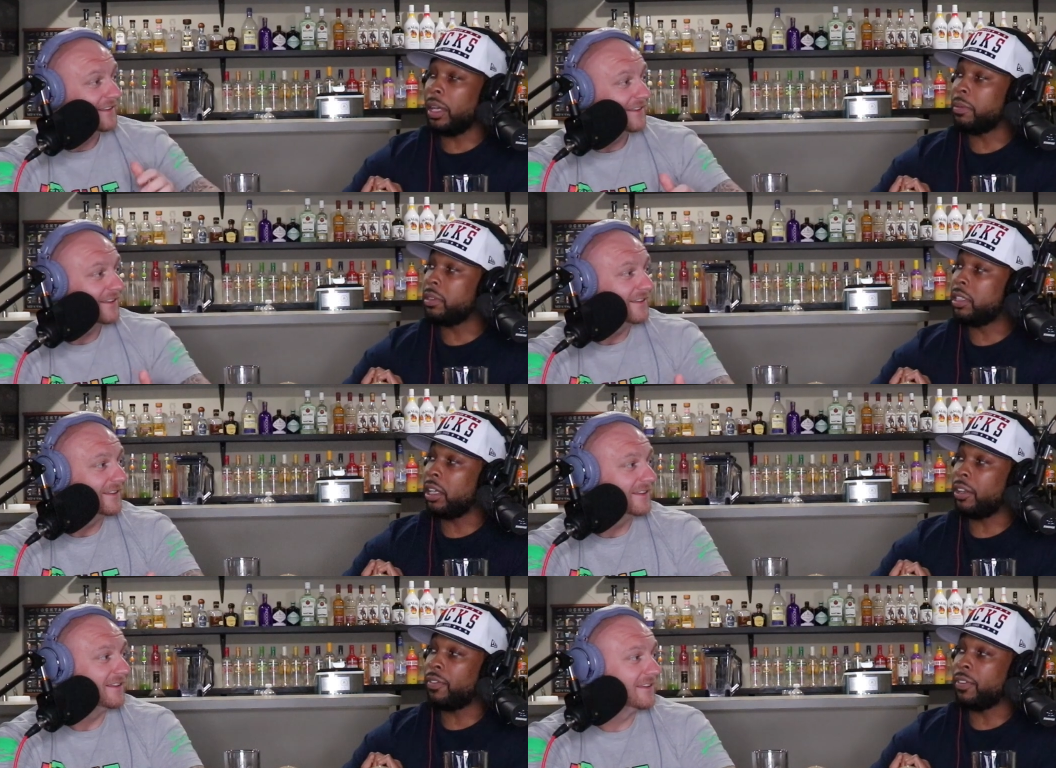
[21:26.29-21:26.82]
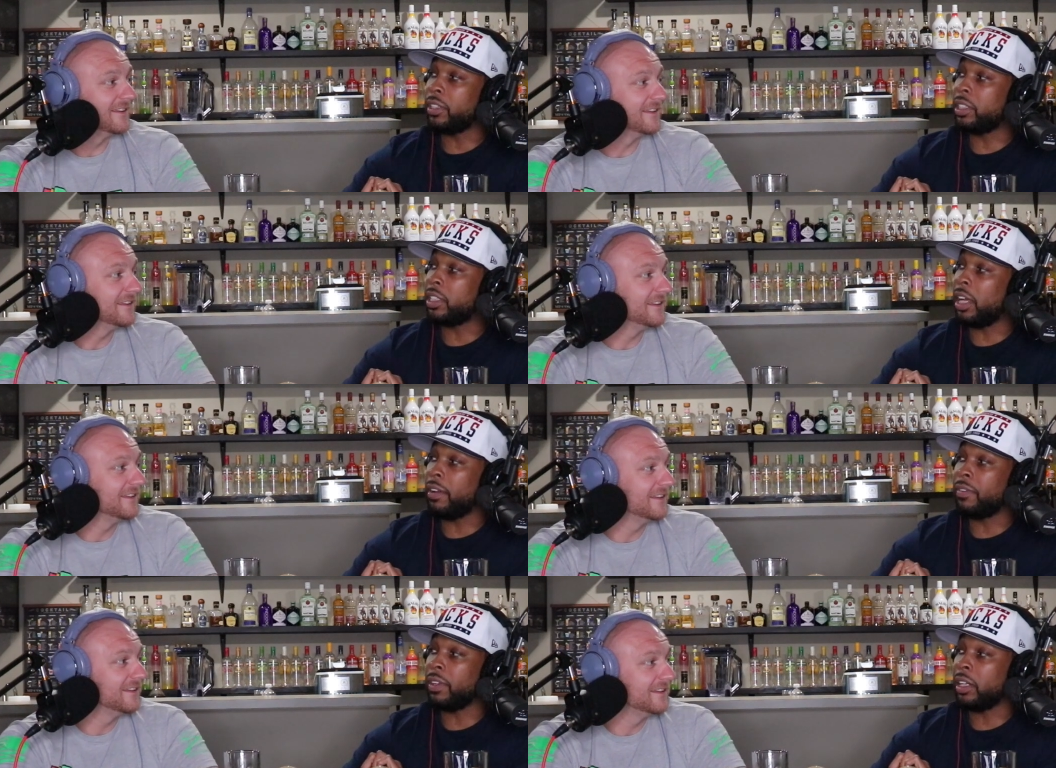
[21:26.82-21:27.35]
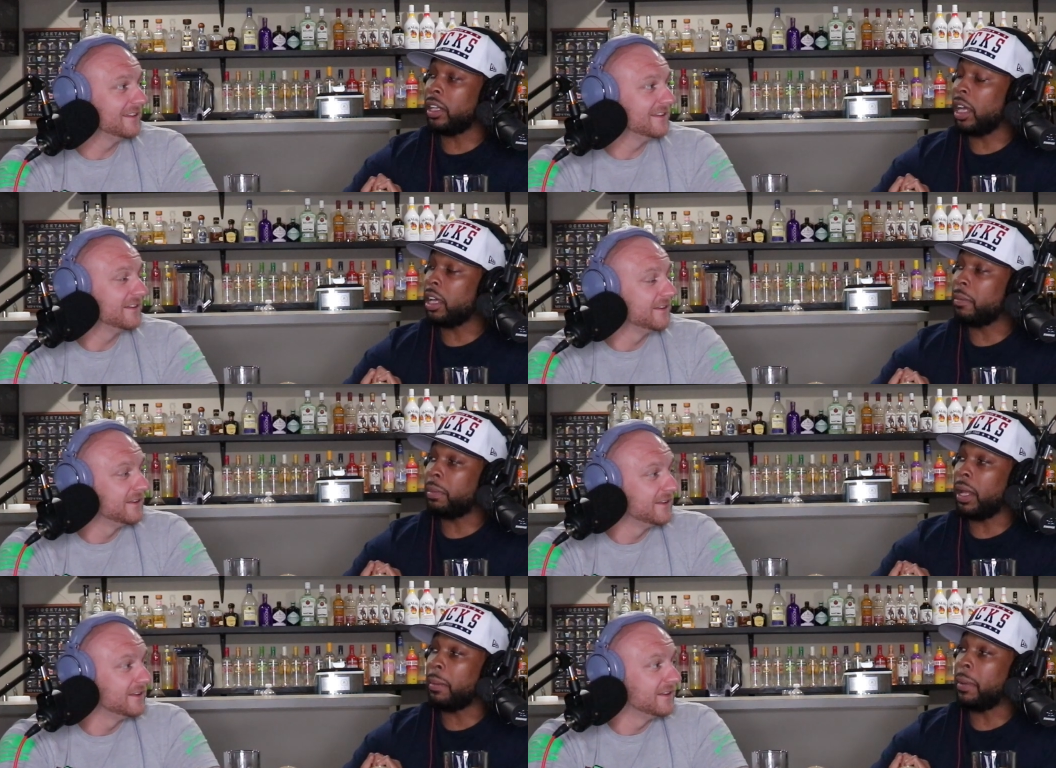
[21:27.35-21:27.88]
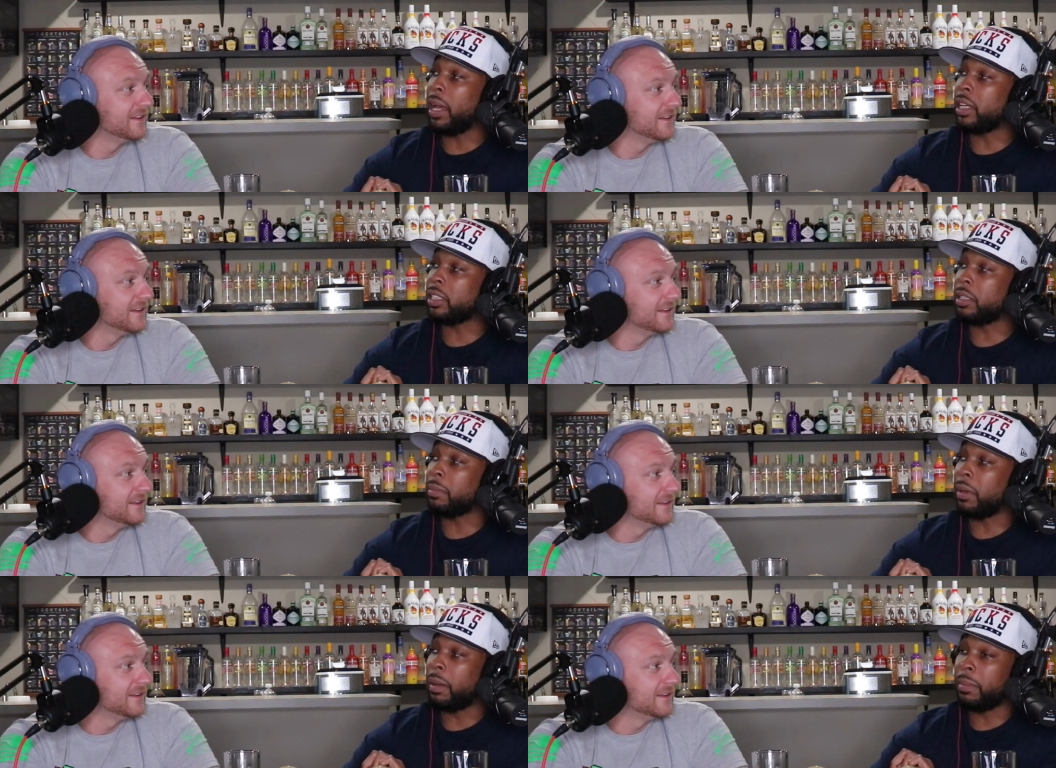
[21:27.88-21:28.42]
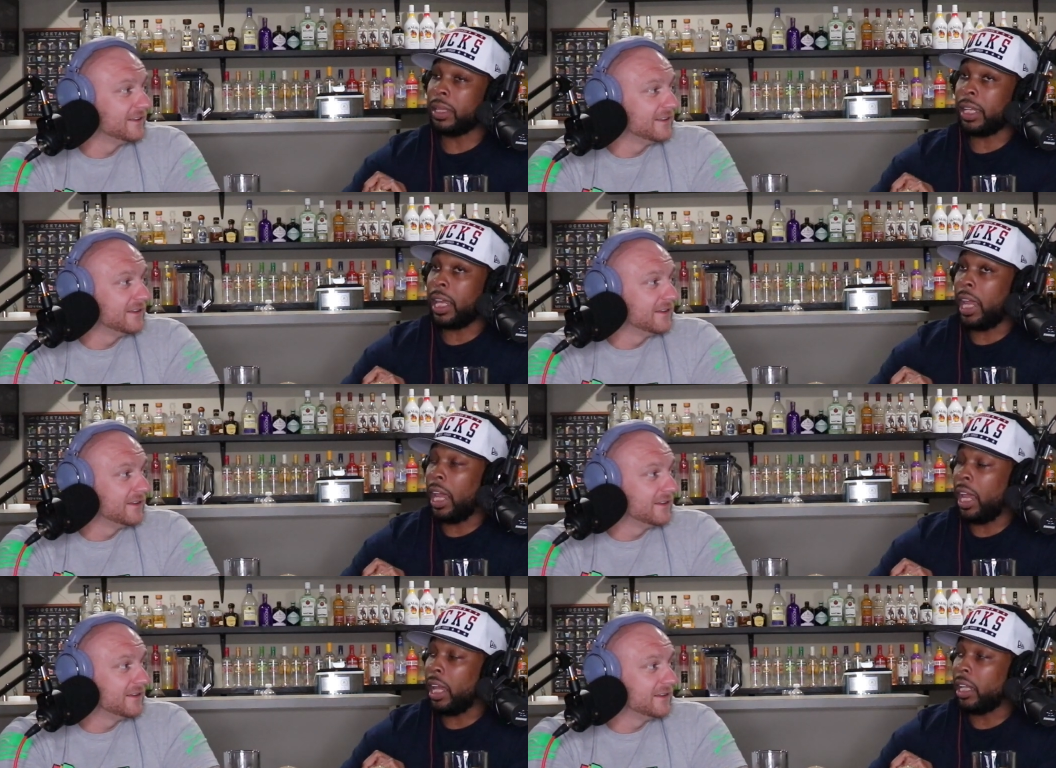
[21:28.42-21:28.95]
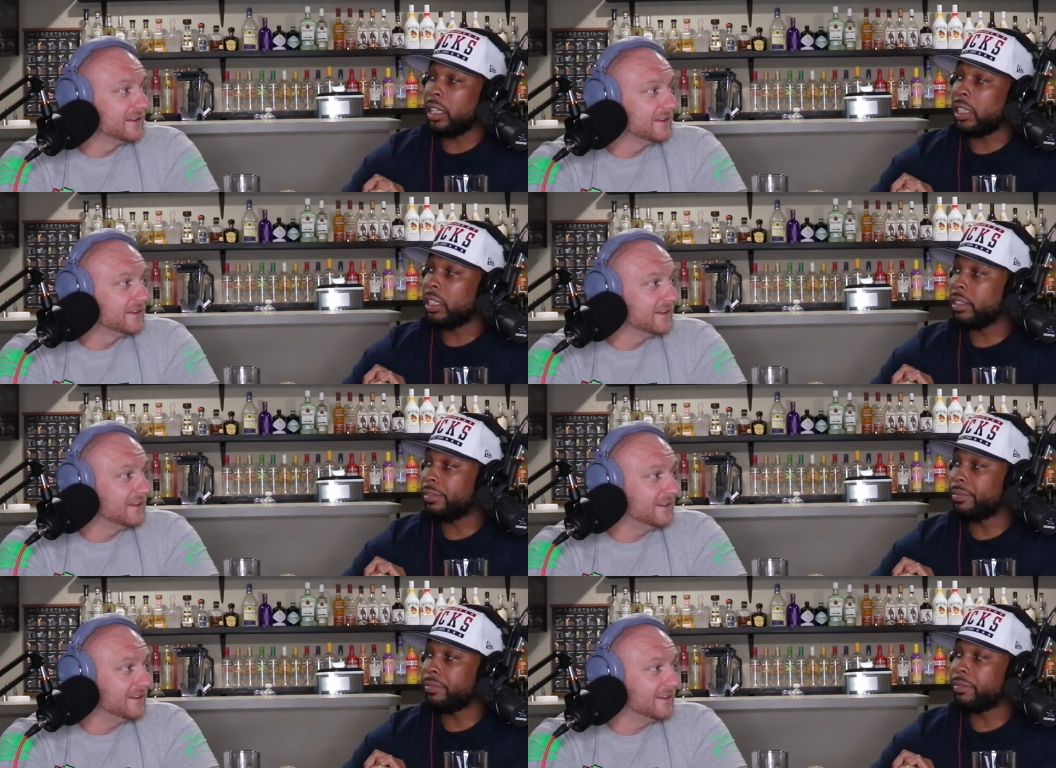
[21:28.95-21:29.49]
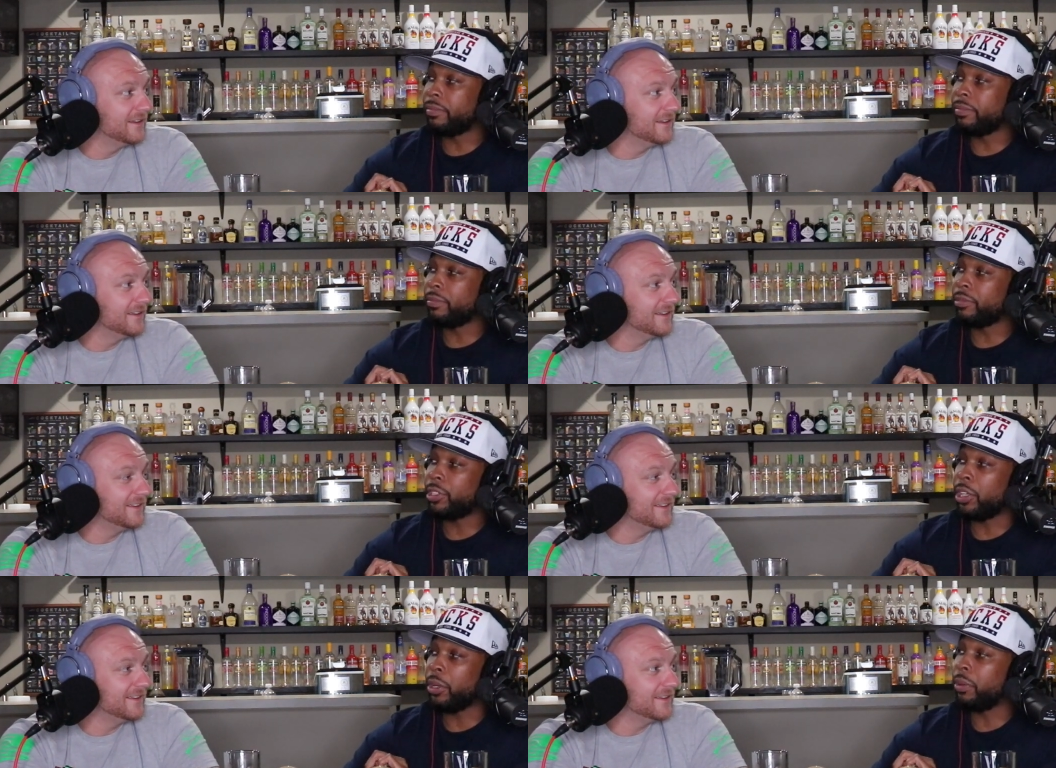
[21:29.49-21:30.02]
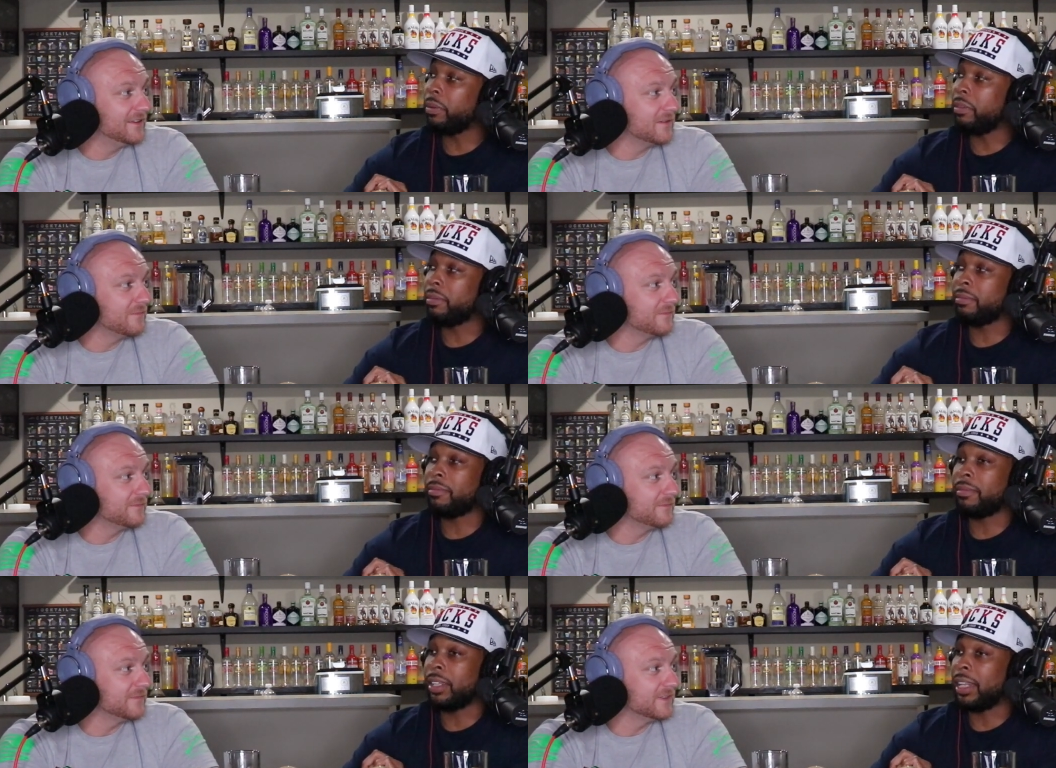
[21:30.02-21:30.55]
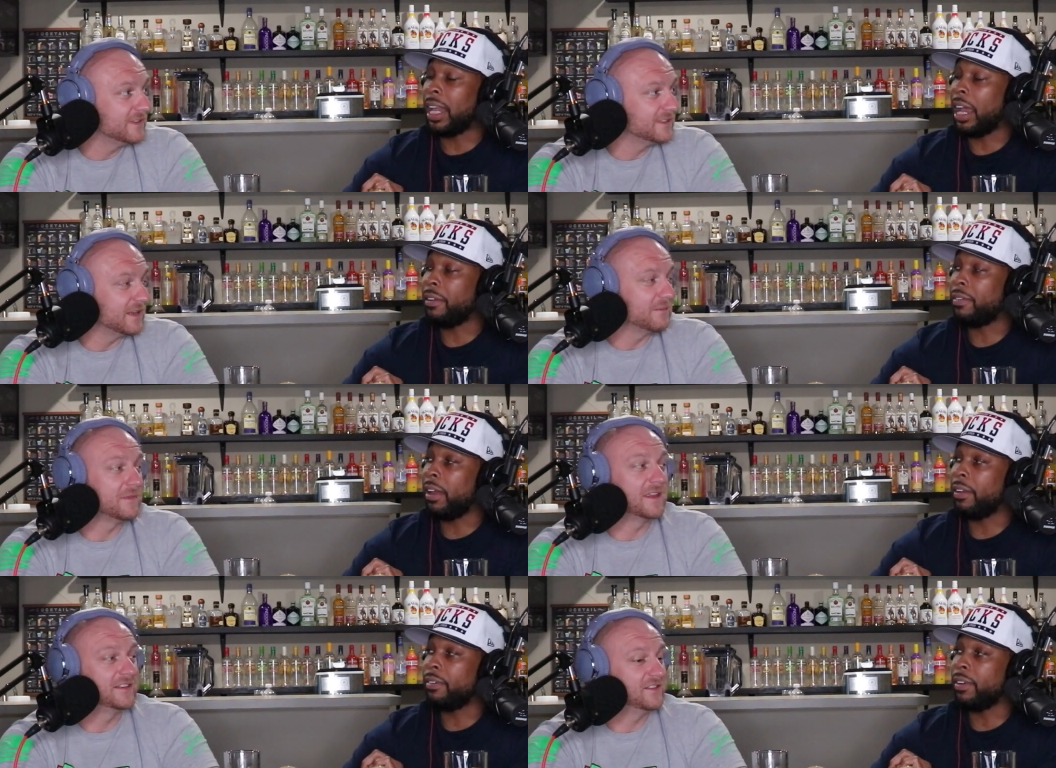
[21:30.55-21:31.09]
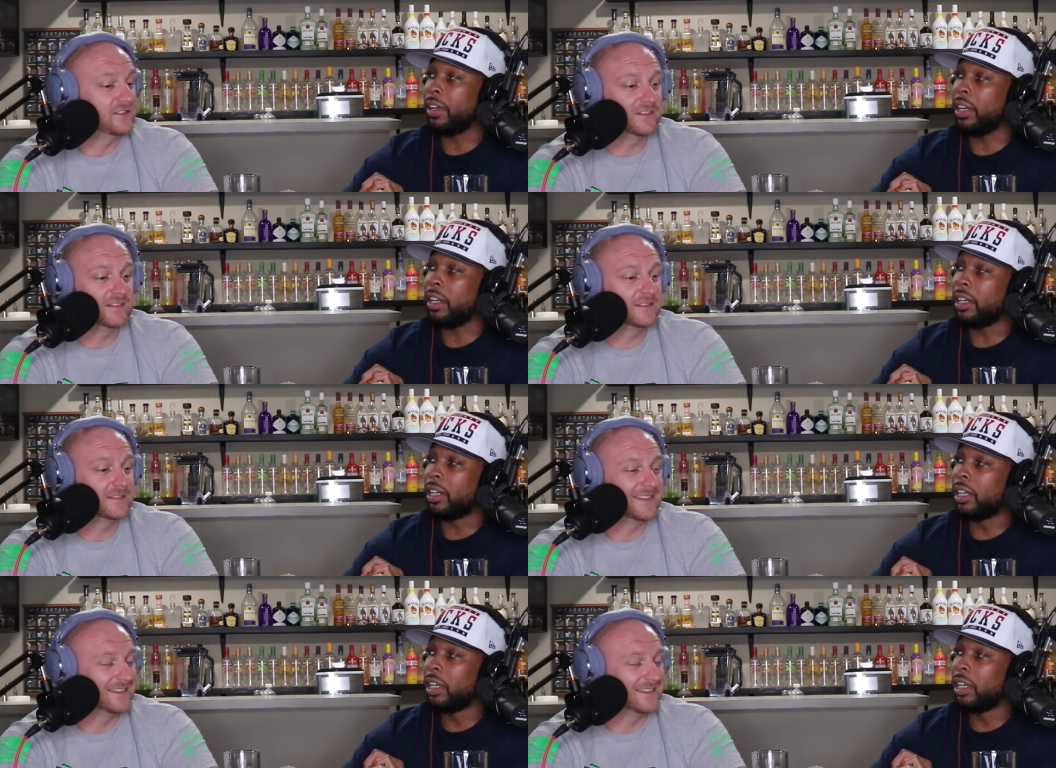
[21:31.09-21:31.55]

Speaker 1: they were six foot seven and they could play basketball, but they can't. So life Some ain't fair. just